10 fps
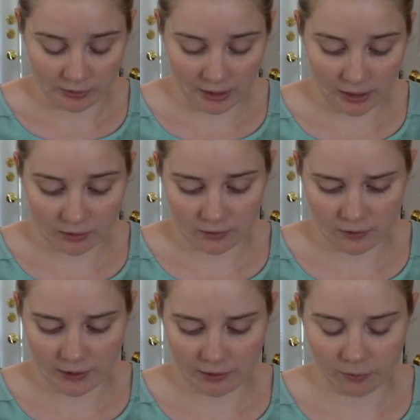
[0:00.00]
The other thing
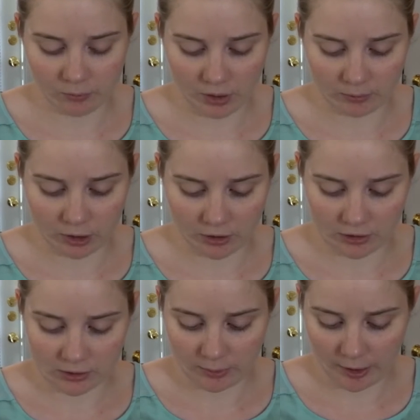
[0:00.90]
that I'm, I'm
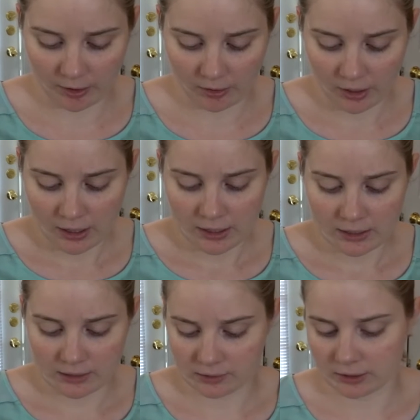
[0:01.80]
curious about
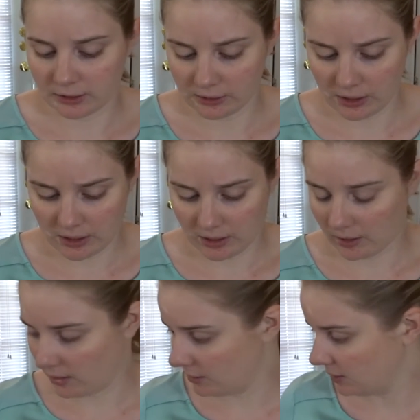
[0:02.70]
is cleaning
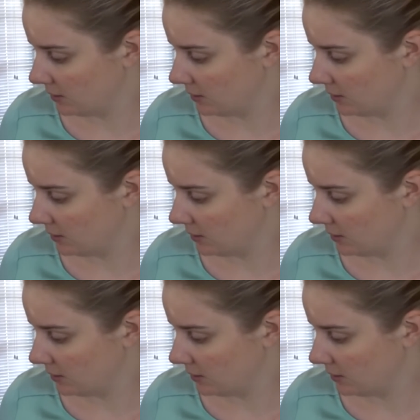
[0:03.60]
it.